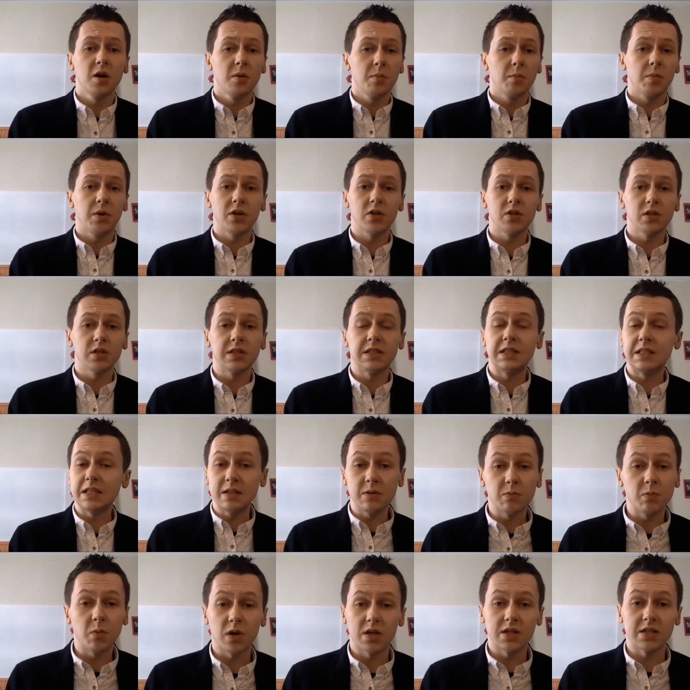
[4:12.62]
but I just
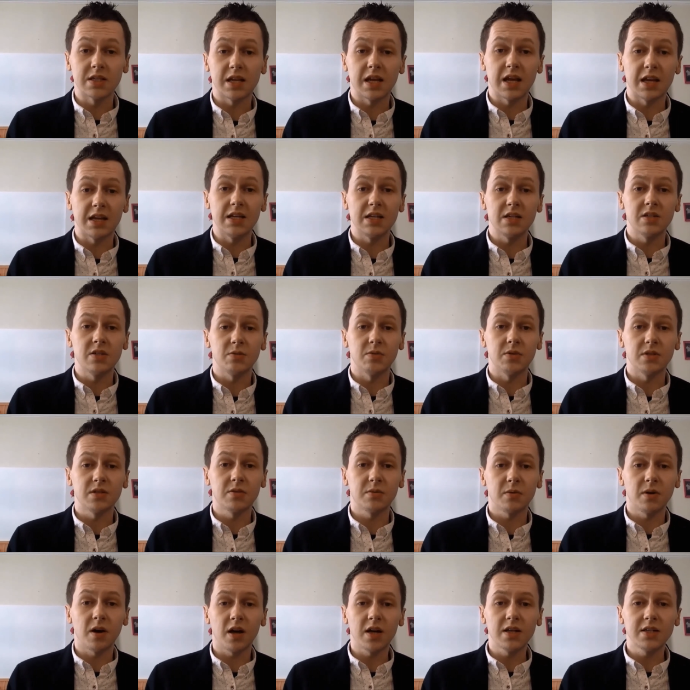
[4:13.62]
didn't want to get into it.
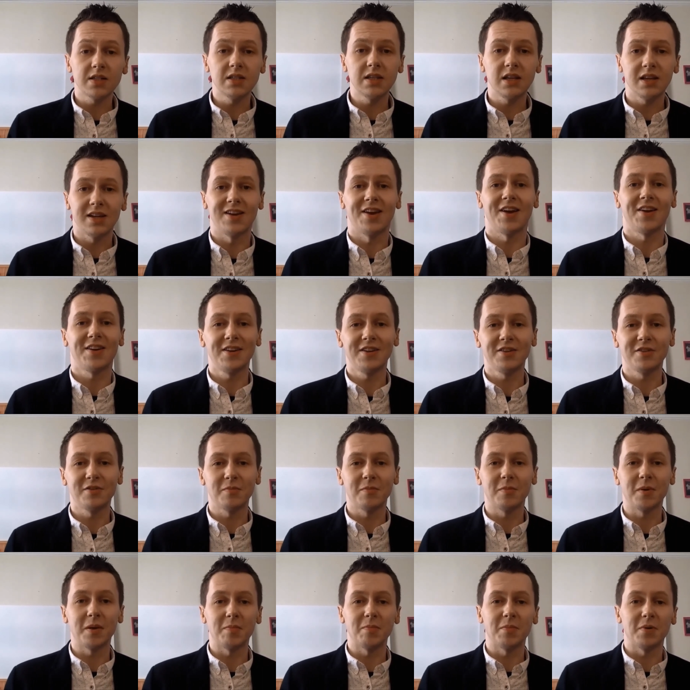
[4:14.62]
So I see a lot of young
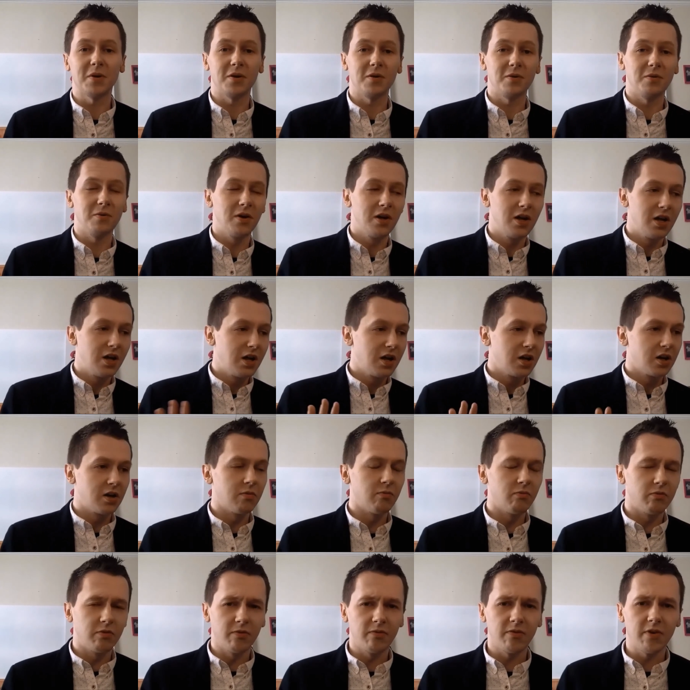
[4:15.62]
people who
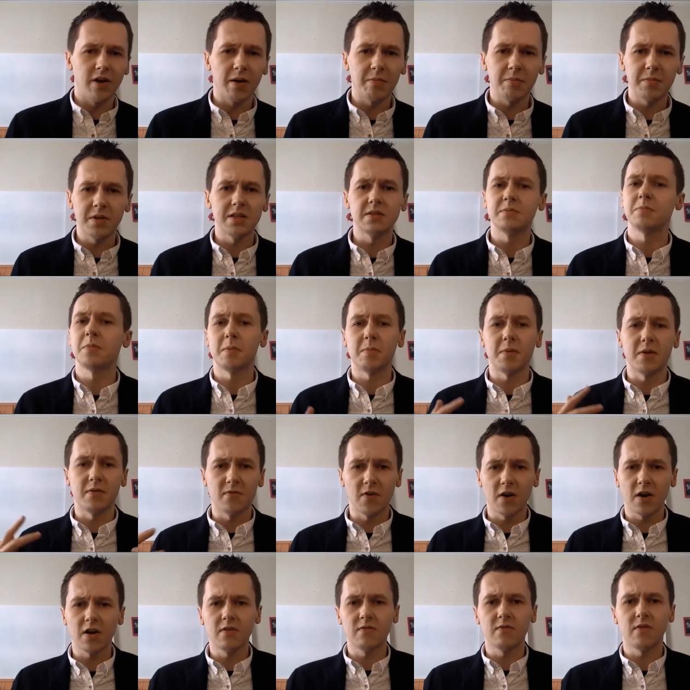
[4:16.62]
come from families maybe
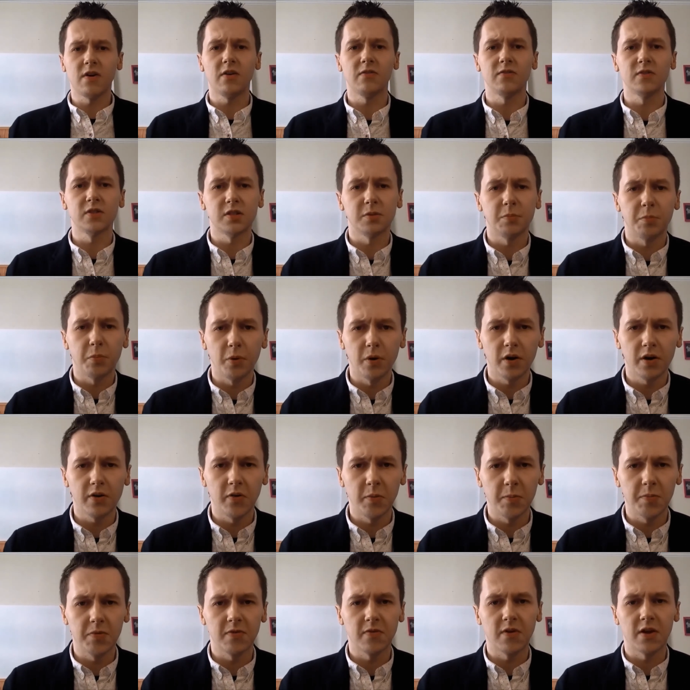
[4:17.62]
very involved in support
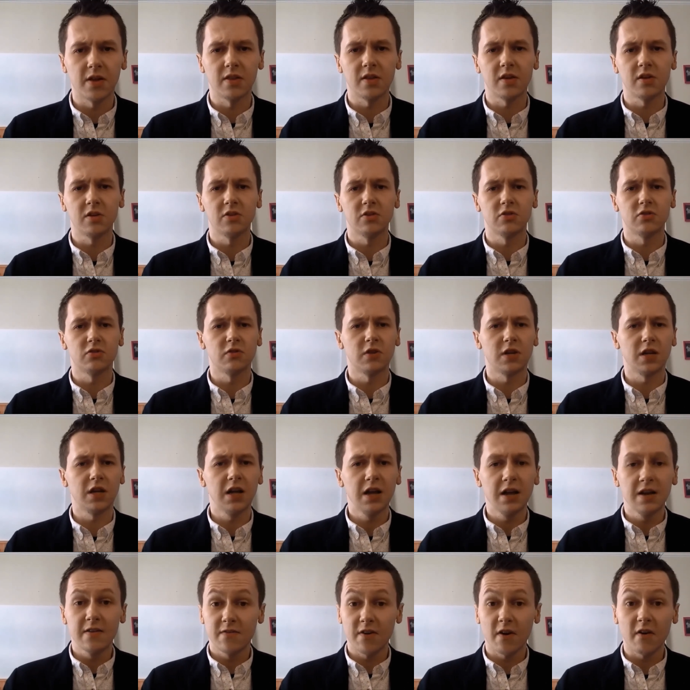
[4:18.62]
groups around the country,
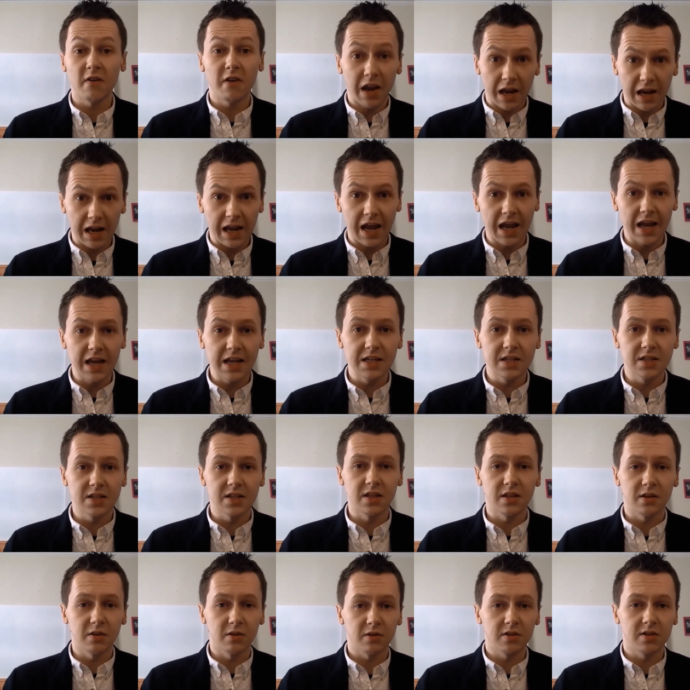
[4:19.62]
very engaged in
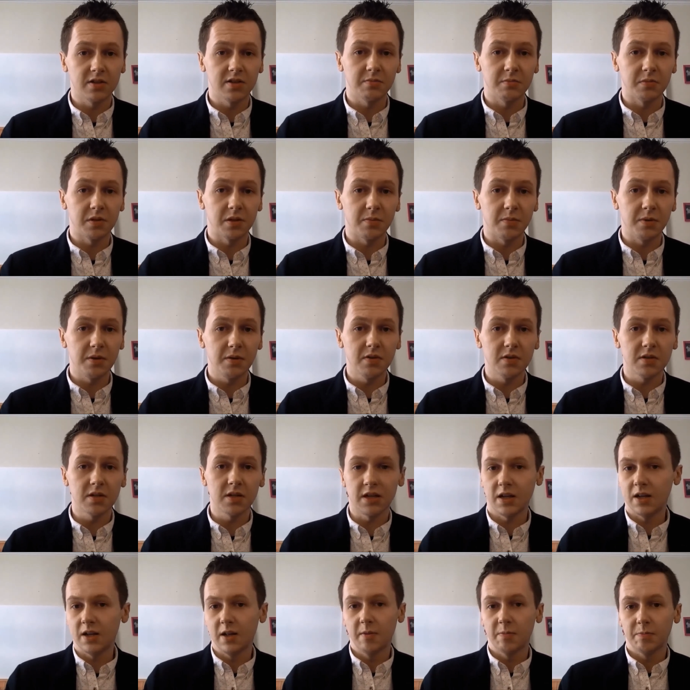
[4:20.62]
the autism
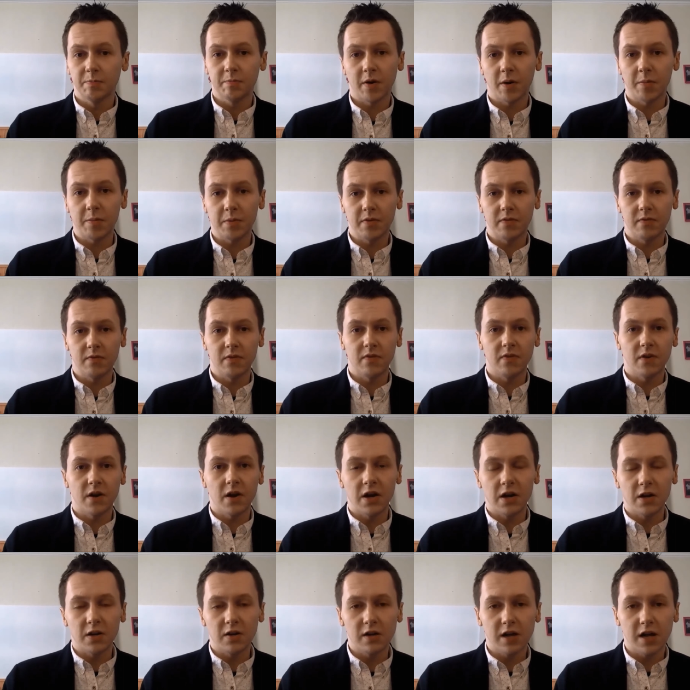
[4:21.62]
community, probably from a
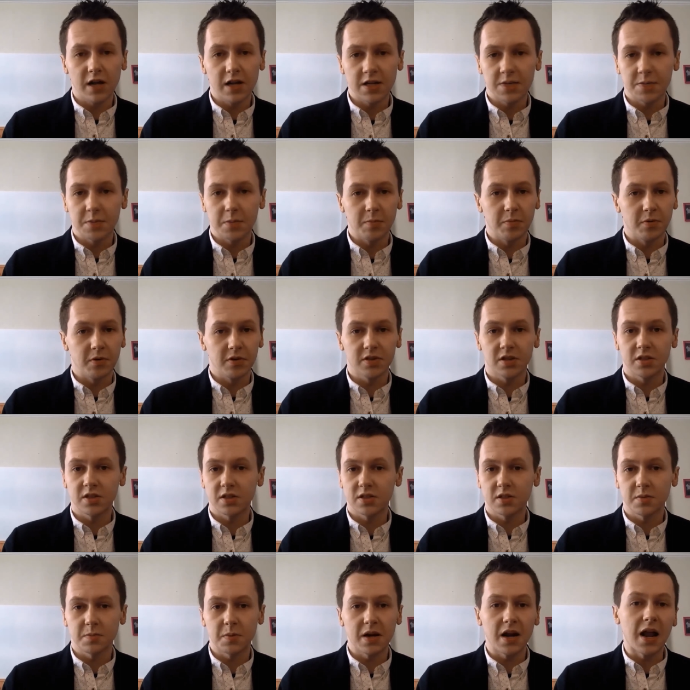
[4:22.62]
very young age being brought to
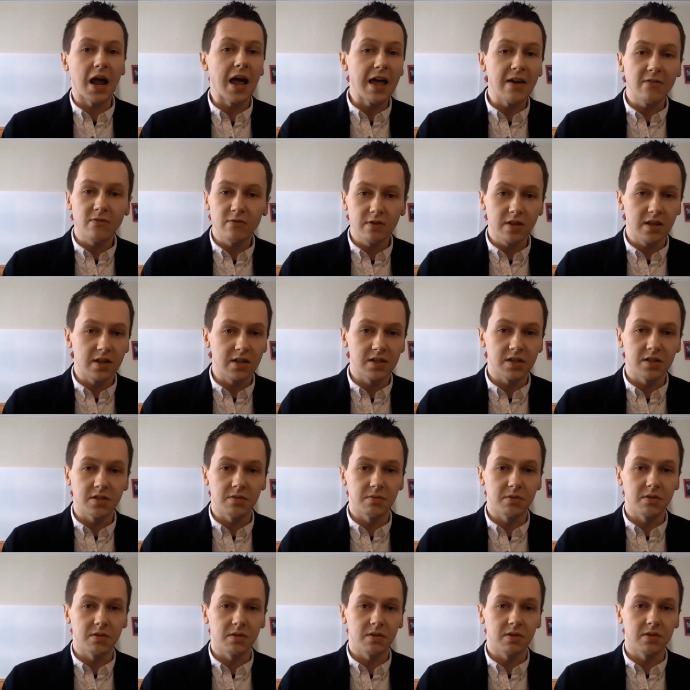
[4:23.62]
just about everything to do
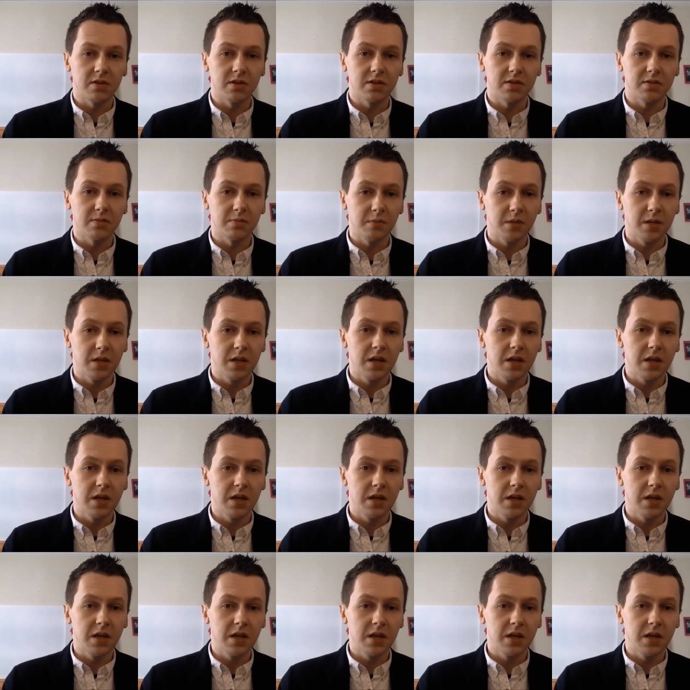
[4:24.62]
with autism.